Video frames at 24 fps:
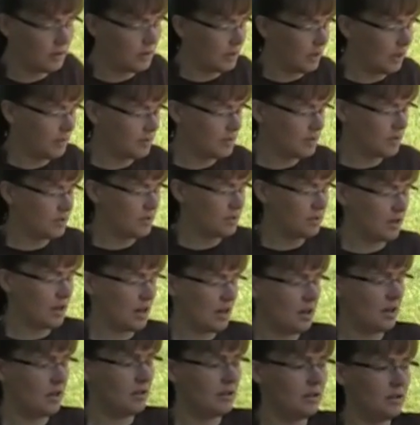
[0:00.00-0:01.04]
And I've just
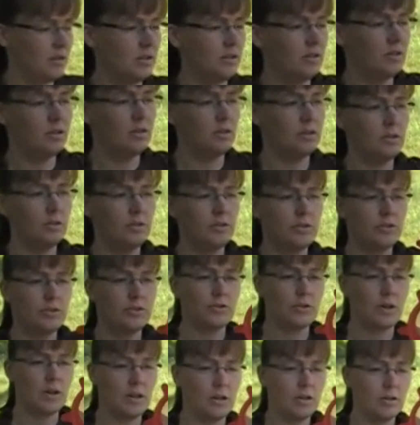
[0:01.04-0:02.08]
got a little
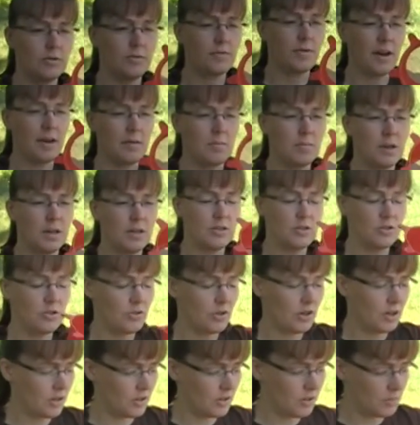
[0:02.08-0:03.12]
strainer, fine mesh
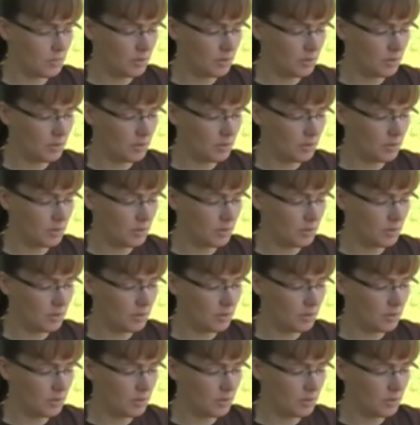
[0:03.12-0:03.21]
strainer.